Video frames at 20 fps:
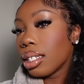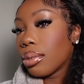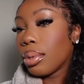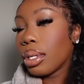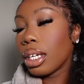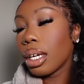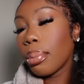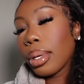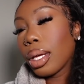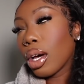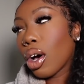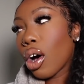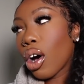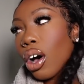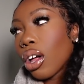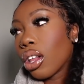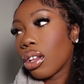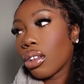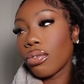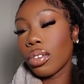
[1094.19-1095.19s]
we could be
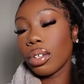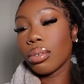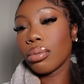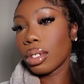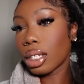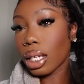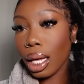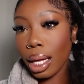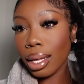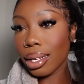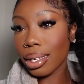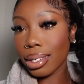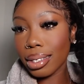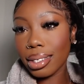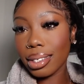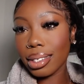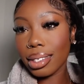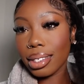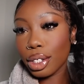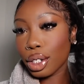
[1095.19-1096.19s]
all of those
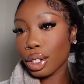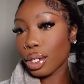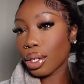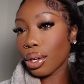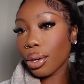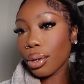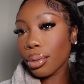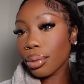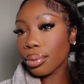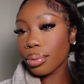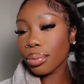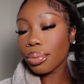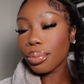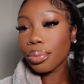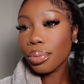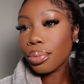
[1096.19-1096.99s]
things, you know?